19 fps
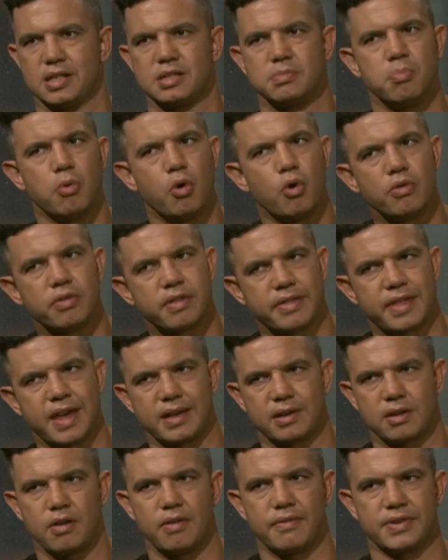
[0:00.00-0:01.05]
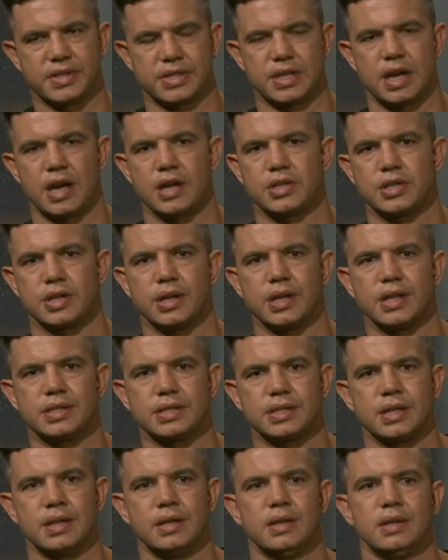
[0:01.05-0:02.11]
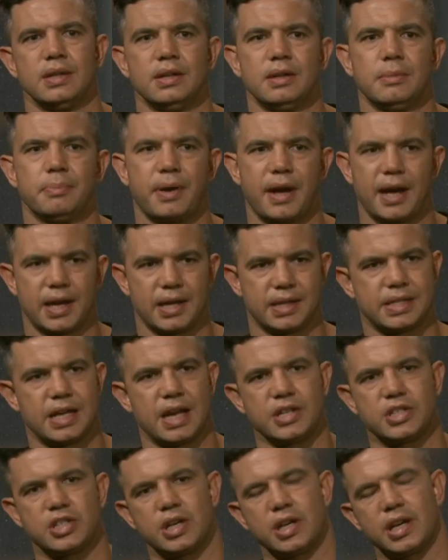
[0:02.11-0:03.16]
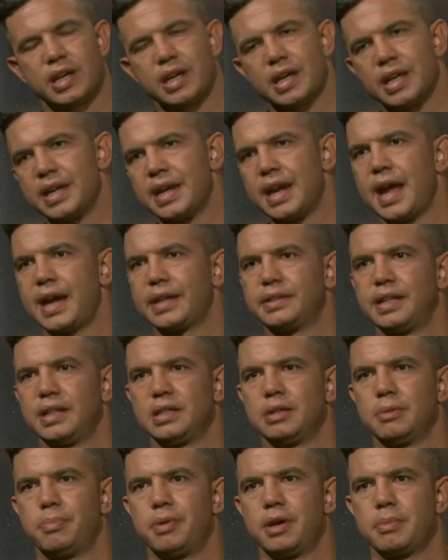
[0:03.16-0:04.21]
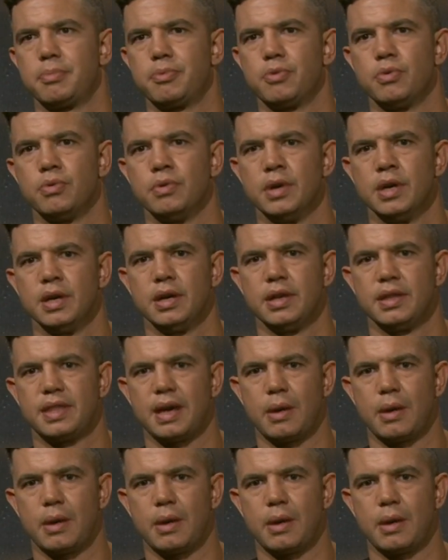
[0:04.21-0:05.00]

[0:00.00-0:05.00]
It's more than that conversation. It's paying attention and connecting to people mm.